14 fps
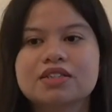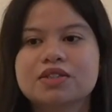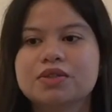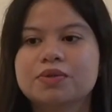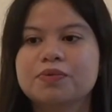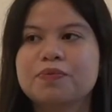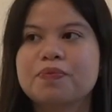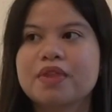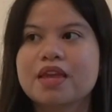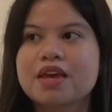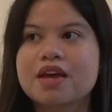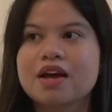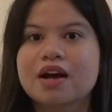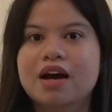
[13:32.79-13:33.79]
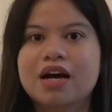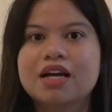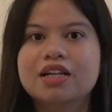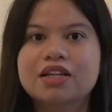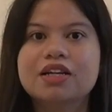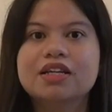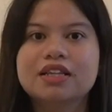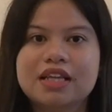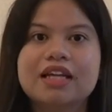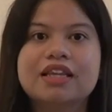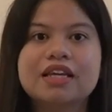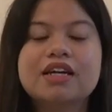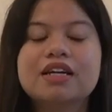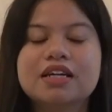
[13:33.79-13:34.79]
So I learned
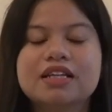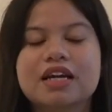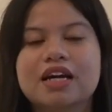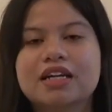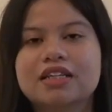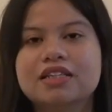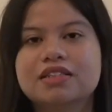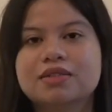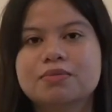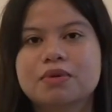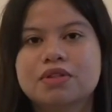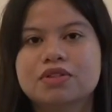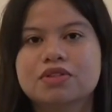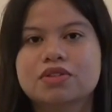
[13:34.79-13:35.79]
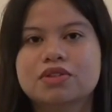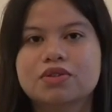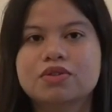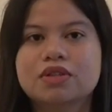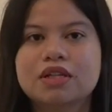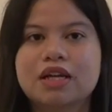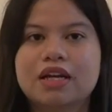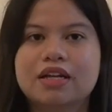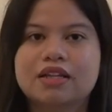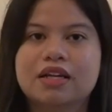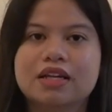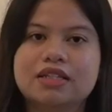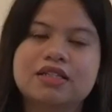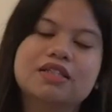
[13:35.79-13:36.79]
that here in Caritas and Bosco School,
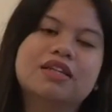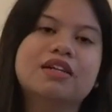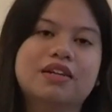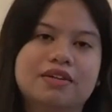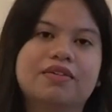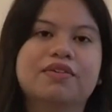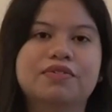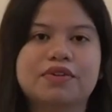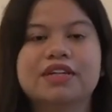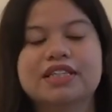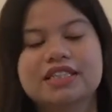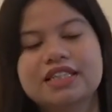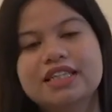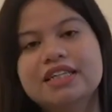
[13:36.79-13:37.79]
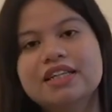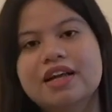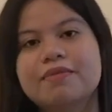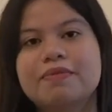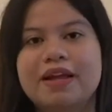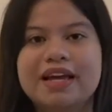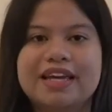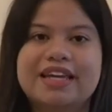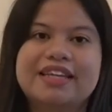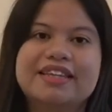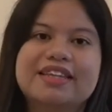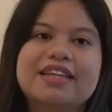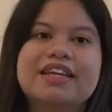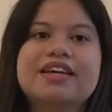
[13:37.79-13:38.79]
and I still, of course, still apply
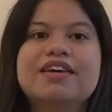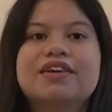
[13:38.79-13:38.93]
it